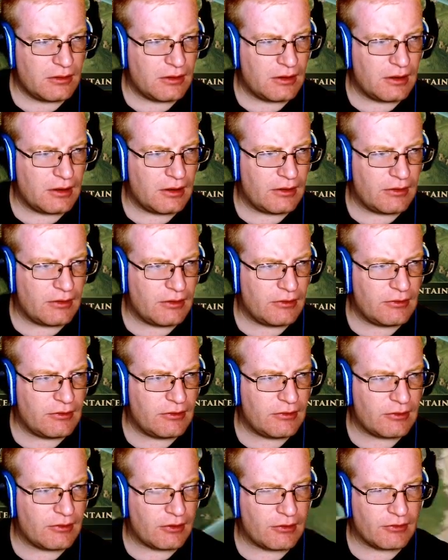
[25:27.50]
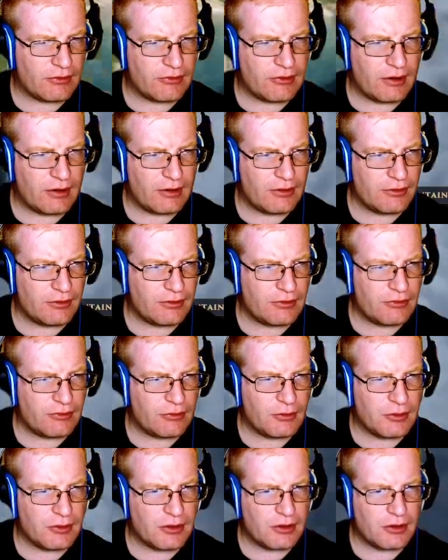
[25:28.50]
And this is our settler, so
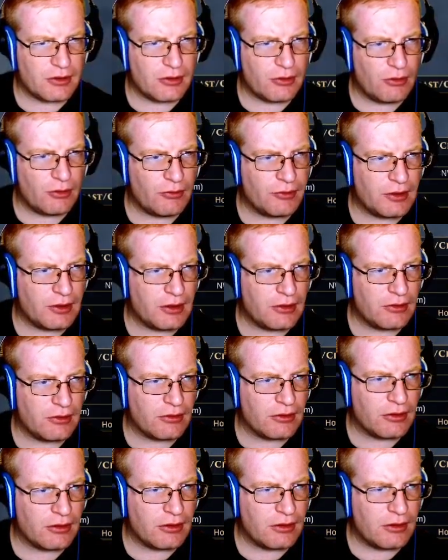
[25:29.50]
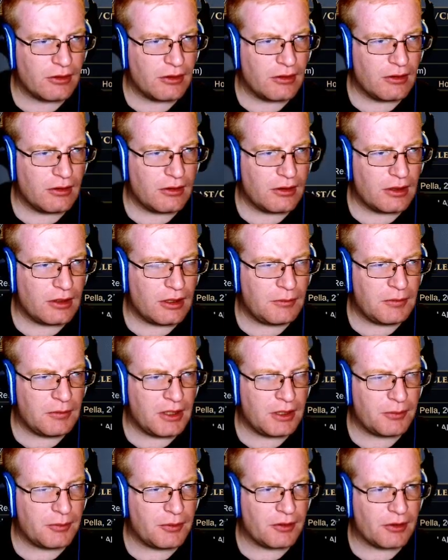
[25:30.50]
we're going to go over here and meet
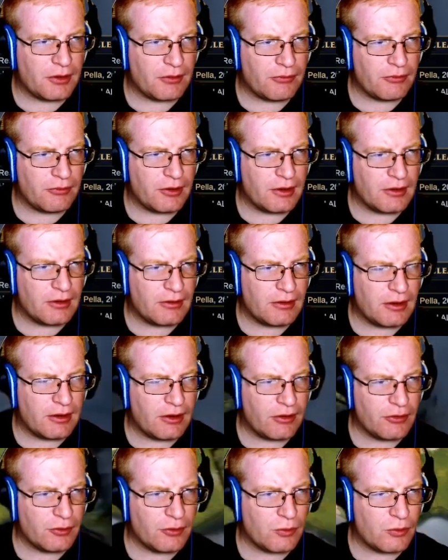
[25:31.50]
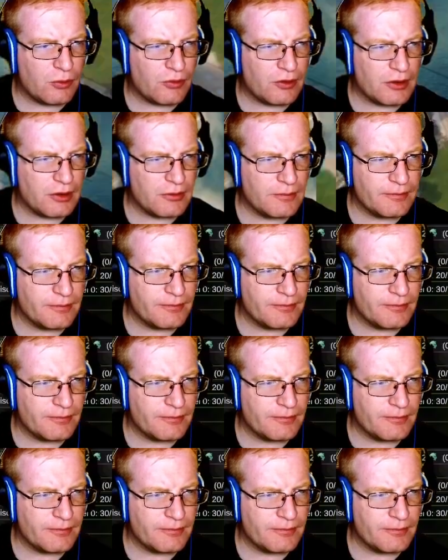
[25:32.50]
up with our friend, the other warrior,